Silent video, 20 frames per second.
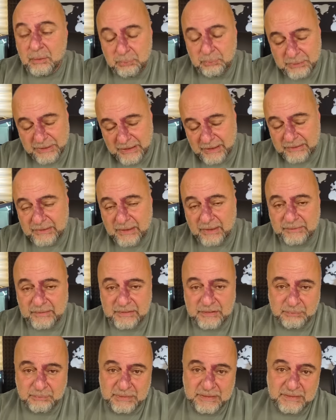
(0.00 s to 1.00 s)
On the other
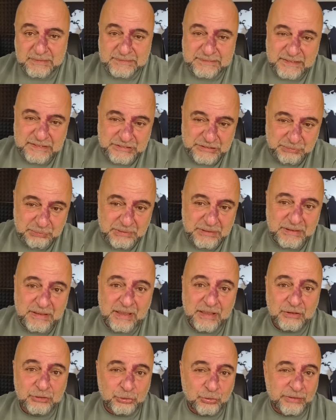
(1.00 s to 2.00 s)
hand, the election
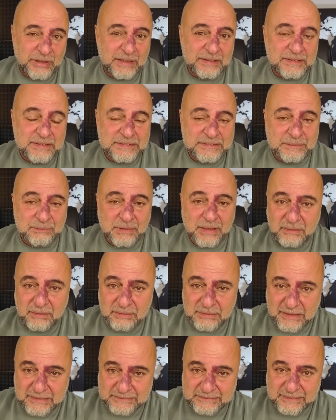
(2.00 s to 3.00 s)
also has a significant
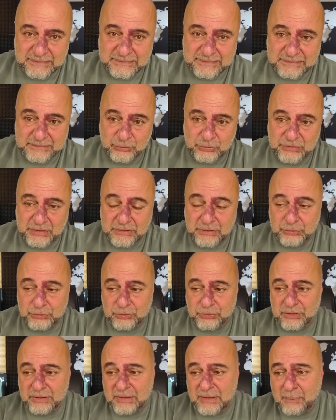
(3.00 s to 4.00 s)
impact on the test
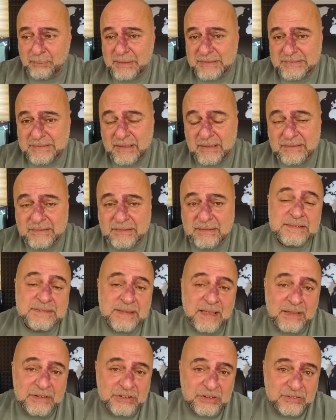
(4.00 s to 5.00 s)
list, because
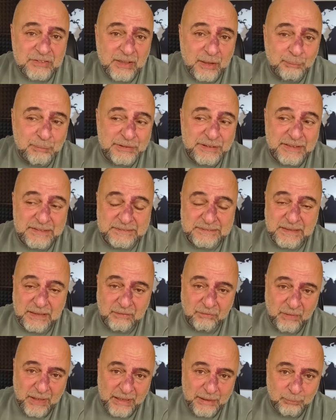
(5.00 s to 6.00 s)
Elon Musk is no
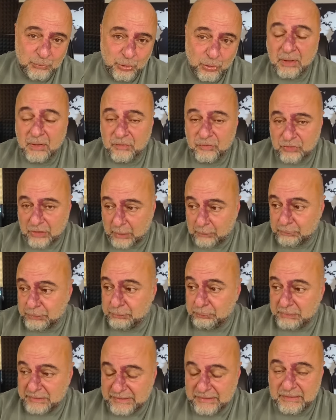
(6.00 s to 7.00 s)
longer just supporting
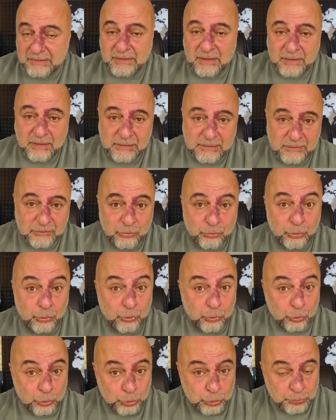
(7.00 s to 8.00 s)
Trump. He is
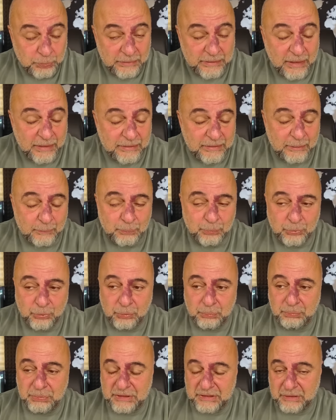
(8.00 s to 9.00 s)
attending Trump's rallies,
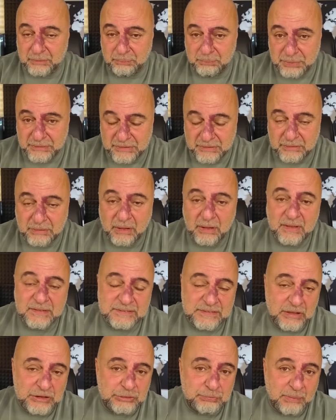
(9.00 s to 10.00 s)
giving speeches,
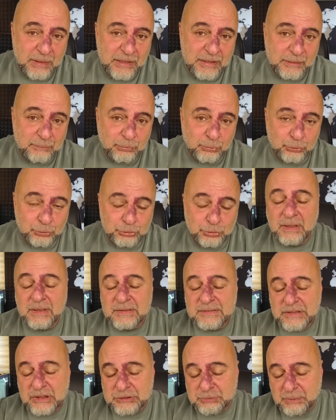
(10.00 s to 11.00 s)
and trying to persuade
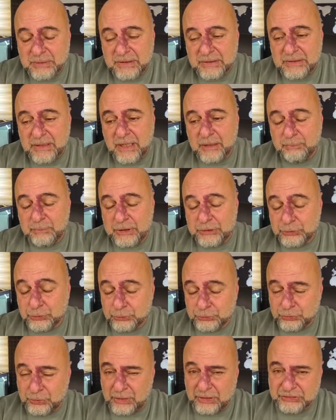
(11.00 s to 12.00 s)
voters one-on-one.
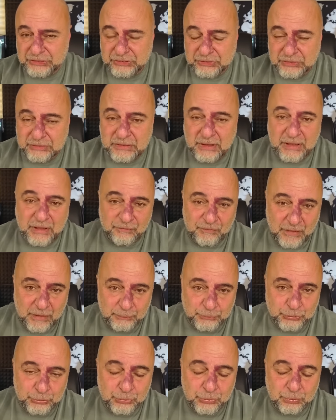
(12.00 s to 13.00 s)
He is
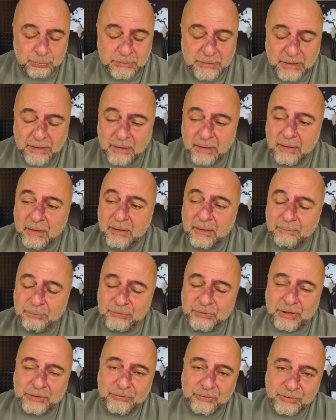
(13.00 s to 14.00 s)
extremely biased.
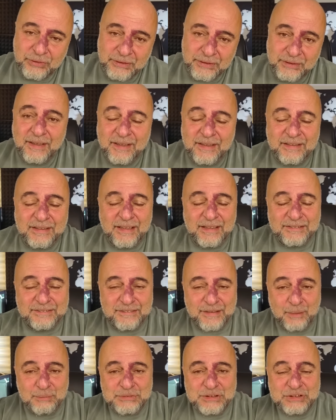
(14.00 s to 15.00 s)
Because of
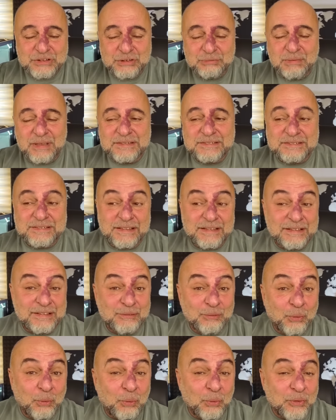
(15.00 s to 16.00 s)
this, Musk
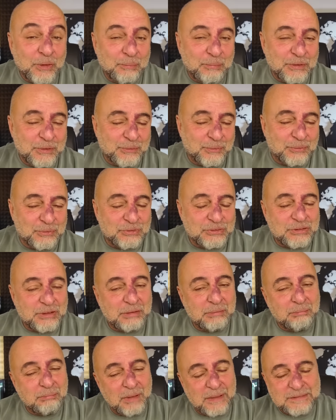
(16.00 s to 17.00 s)
himself mentioned what
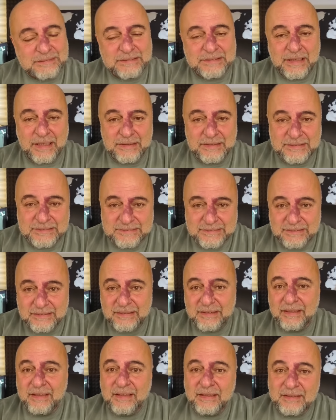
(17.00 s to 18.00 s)
could happen if
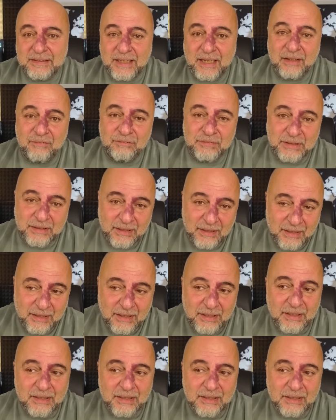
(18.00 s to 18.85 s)
Trump is not elected.